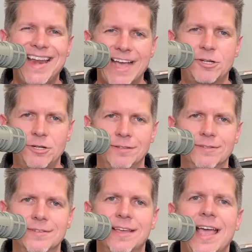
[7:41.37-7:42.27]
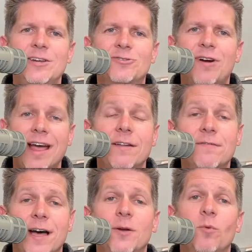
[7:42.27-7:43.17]
connections and try to
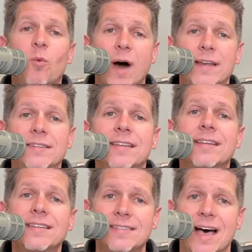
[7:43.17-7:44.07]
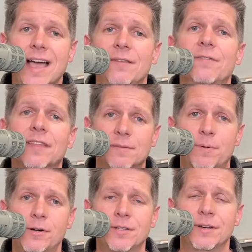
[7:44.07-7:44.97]
find what to design for this
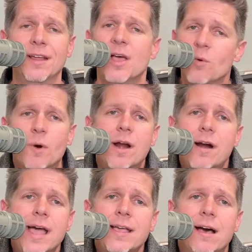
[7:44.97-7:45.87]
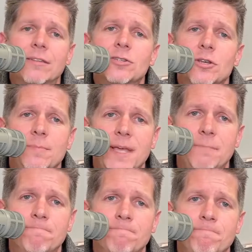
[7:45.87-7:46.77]
person, what our icons should
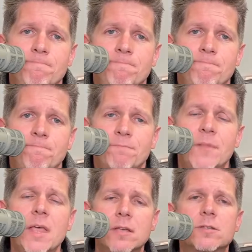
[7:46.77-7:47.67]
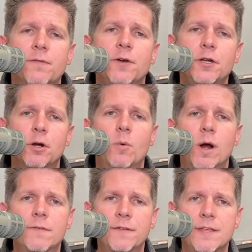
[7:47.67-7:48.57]
be. So for your
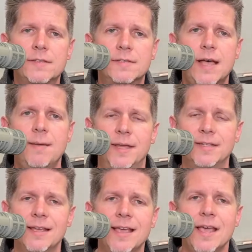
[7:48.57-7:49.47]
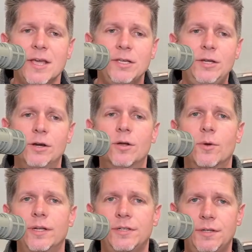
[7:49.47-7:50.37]
work for this assignment, you're
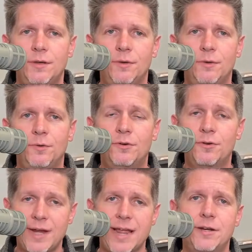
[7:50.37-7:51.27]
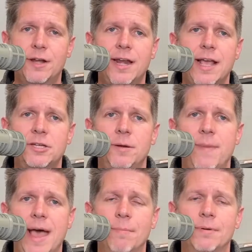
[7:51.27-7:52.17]
going to create your connection
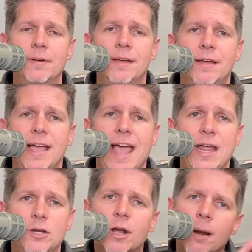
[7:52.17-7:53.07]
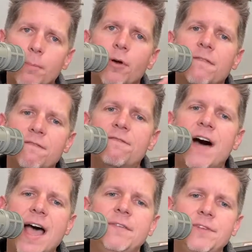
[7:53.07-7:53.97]
map and you're going to put
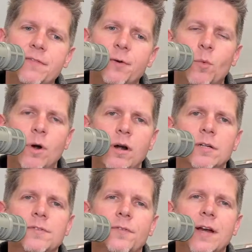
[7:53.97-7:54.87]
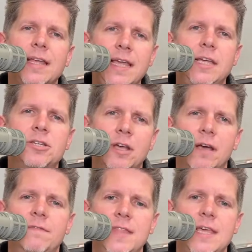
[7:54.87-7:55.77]
5 different words for each
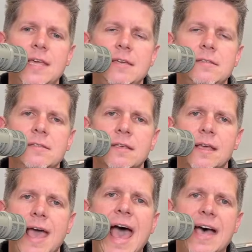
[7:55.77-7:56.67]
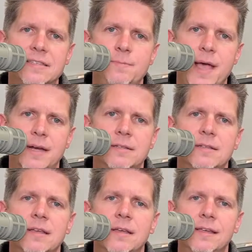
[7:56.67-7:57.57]
of these
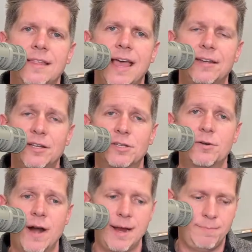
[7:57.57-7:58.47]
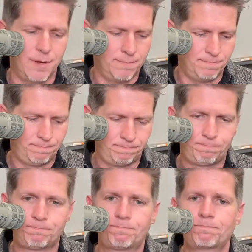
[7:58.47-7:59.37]
aspects that describe them.
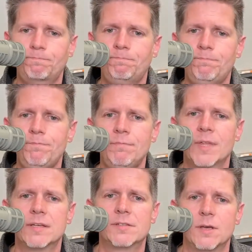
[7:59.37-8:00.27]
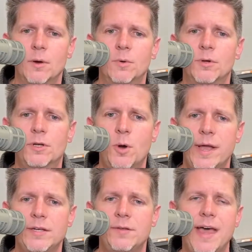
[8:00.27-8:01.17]
So go
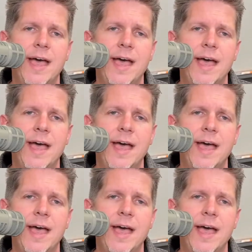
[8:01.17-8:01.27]
ahead and do